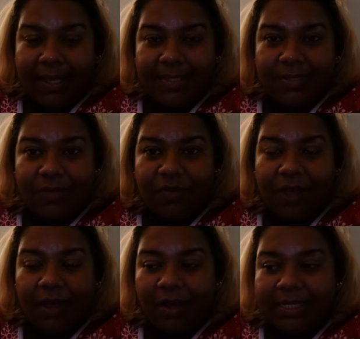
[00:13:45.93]
So
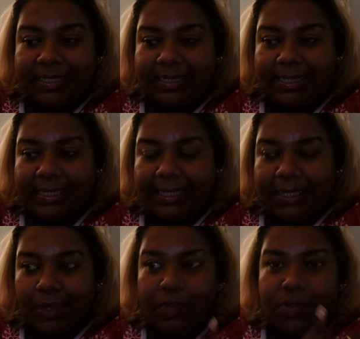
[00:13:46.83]
far,
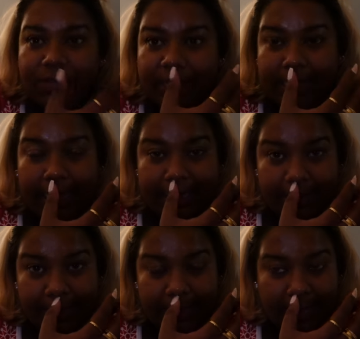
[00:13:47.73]
honestly, although it has
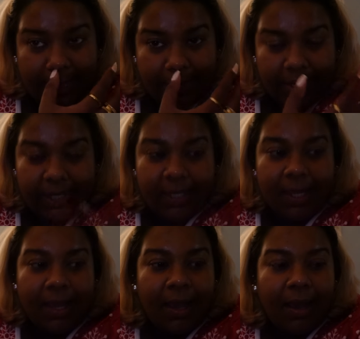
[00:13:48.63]
been tiring,
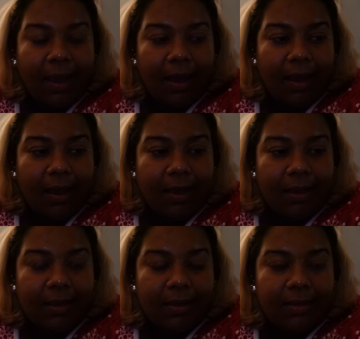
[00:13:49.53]

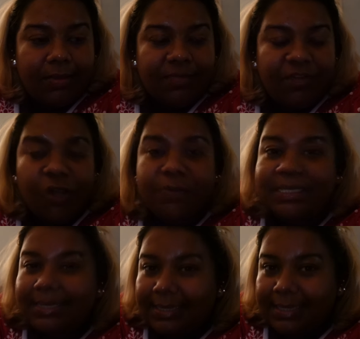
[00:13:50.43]

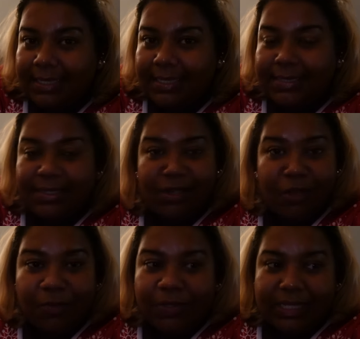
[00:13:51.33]
Vlogmas this year is a
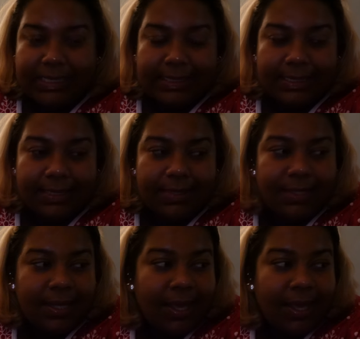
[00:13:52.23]
lot more easier.